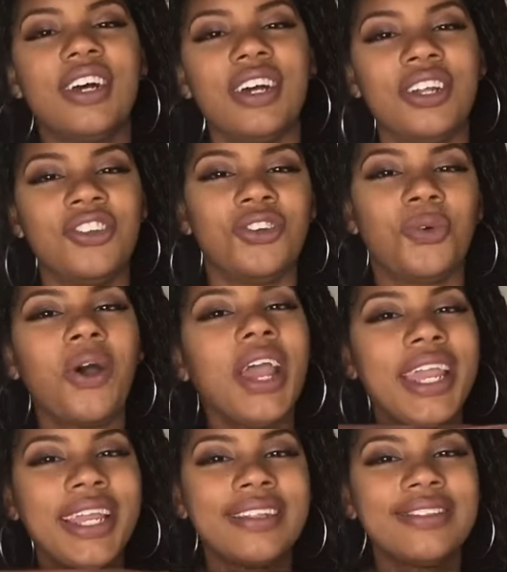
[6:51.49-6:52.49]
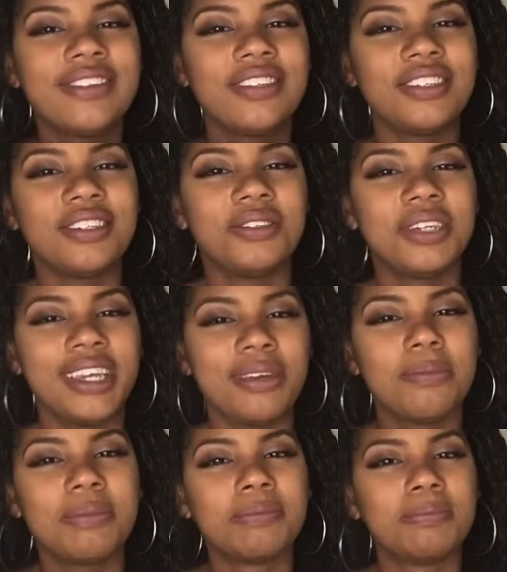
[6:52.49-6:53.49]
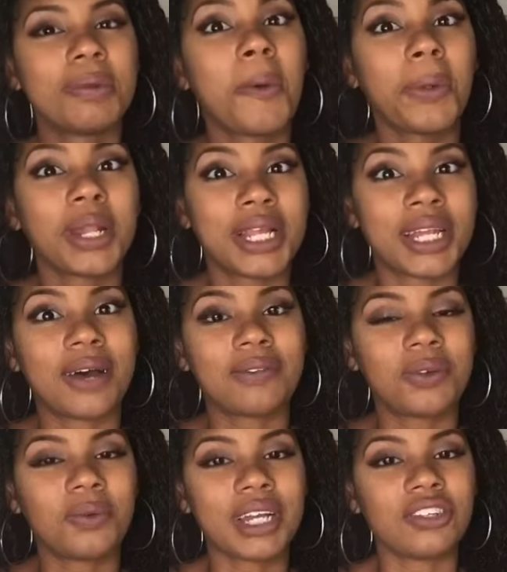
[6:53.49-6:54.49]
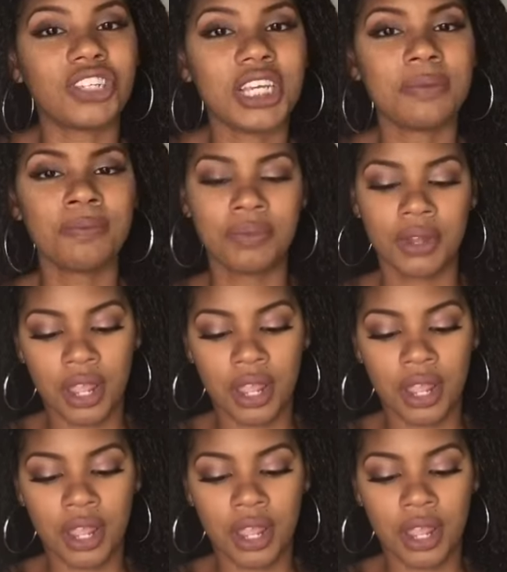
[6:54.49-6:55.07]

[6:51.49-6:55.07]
annoying to keep pulling out the wedgie.